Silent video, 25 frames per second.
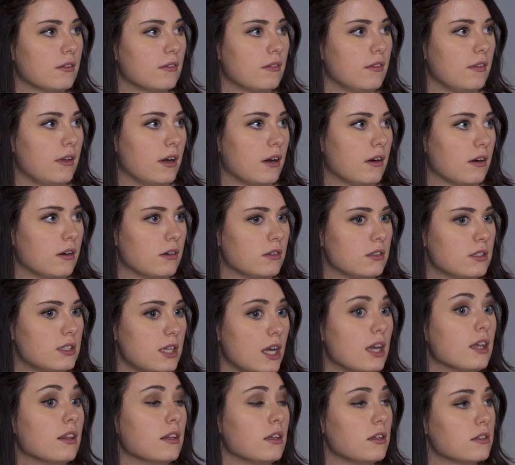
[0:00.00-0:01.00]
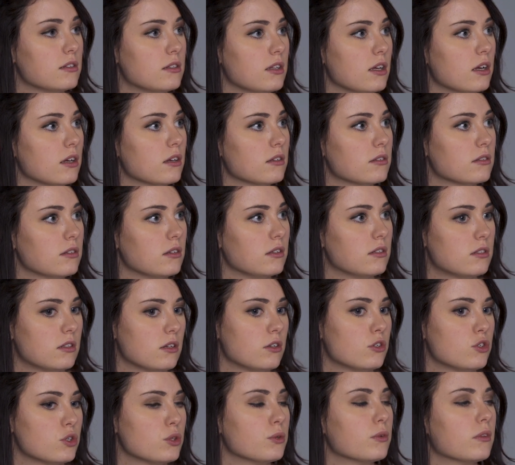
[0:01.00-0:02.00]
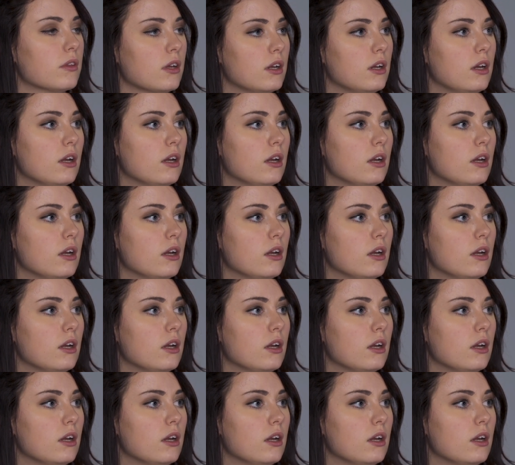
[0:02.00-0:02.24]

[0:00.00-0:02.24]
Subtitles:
they're saying these things. Is there truth in